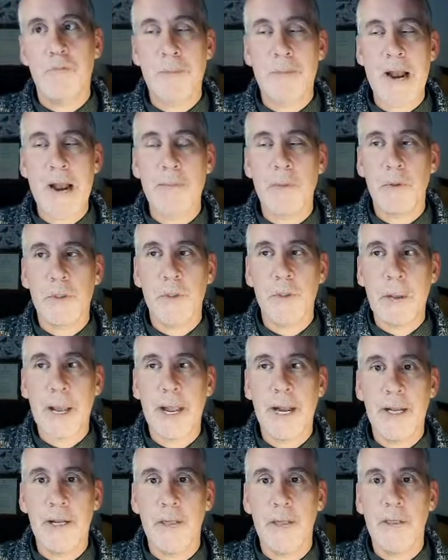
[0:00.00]
brambles of
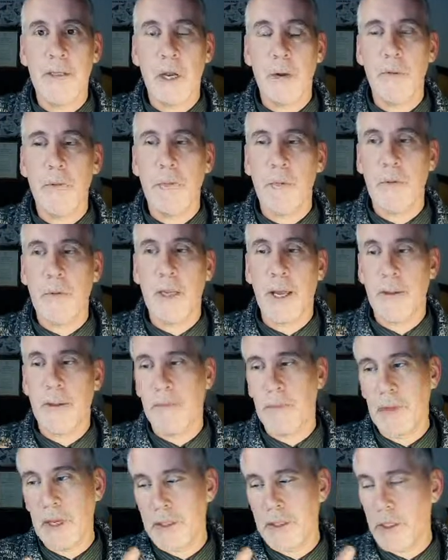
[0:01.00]
pain don't yeah
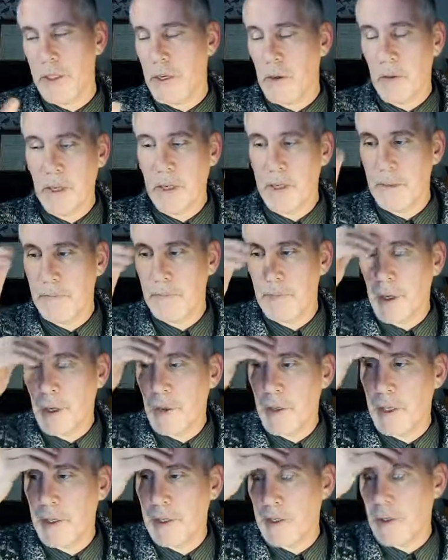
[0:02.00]
that's a whole other
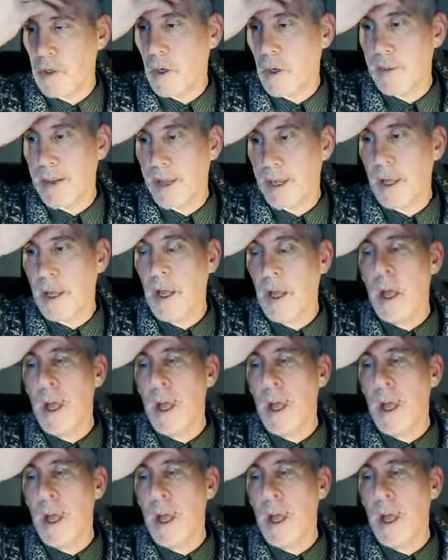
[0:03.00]
whole other topic